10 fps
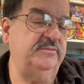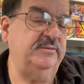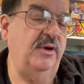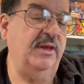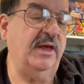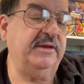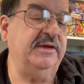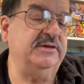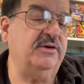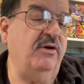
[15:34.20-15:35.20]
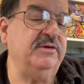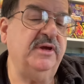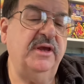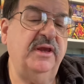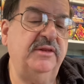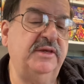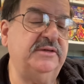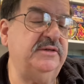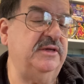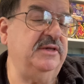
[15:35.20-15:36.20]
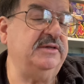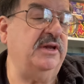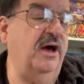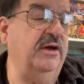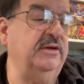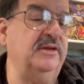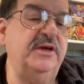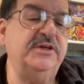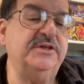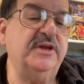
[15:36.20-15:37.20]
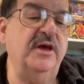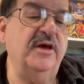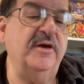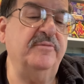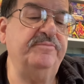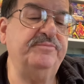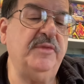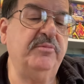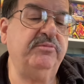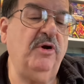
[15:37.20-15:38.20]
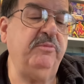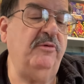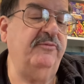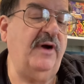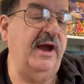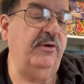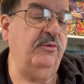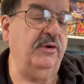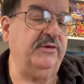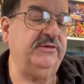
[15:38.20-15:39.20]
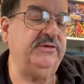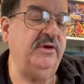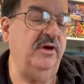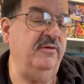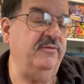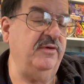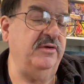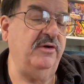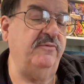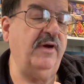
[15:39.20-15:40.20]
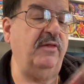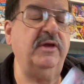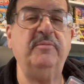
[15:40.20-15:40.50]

Oh, I like these cards. This is an unleashed purple fireworks of Novelli